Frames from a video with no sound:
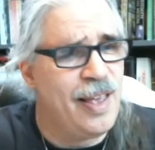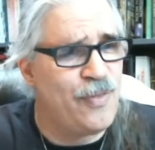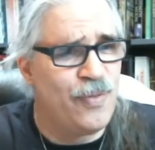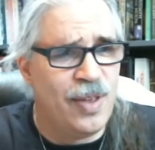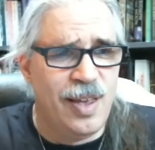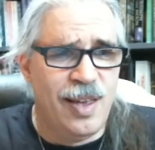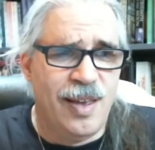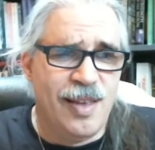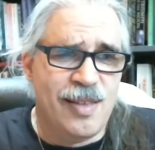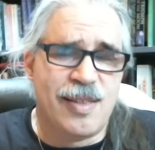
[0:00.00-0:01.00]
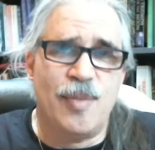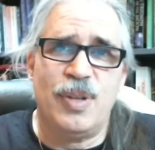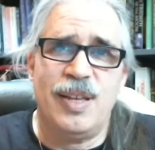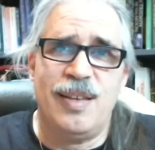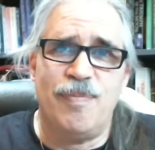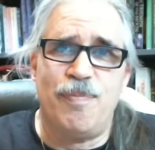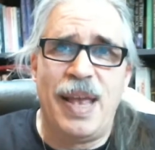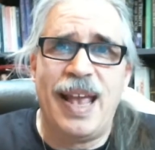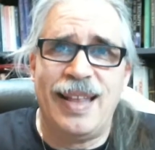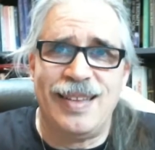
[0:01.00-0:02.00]
If somebody
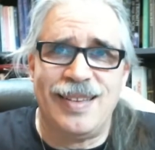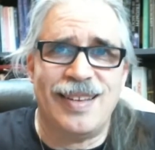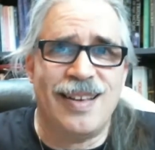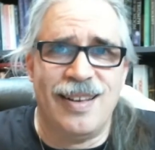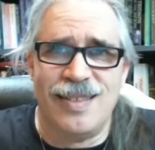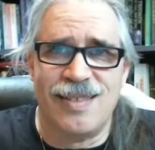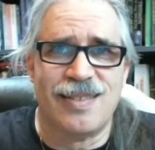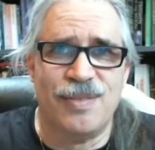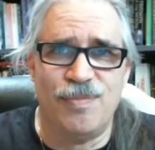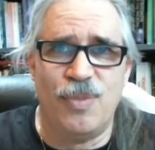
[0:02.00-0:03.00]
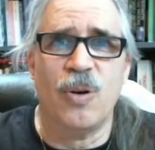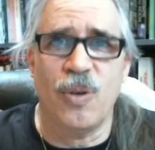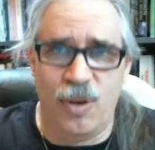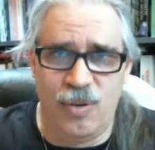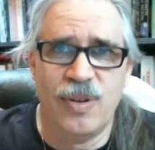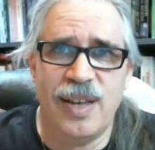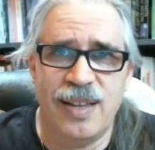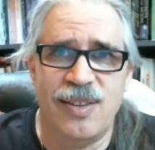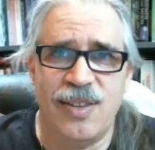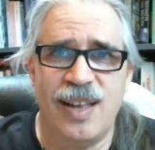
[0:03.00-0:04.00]
banned guns tomorrow
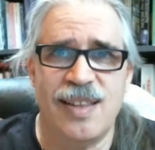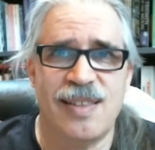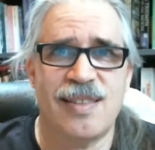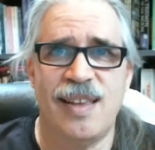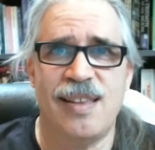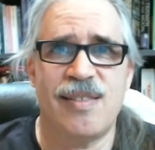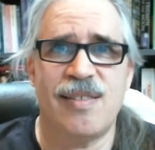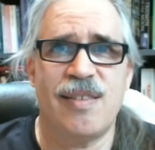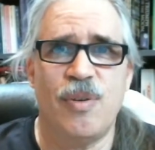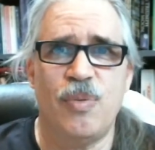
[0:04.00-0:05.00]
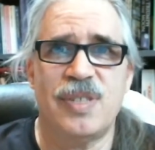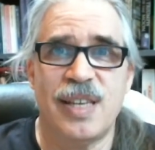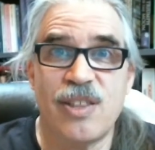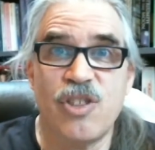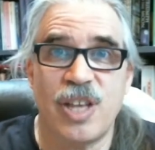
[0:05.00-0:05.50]
in the United States, it would take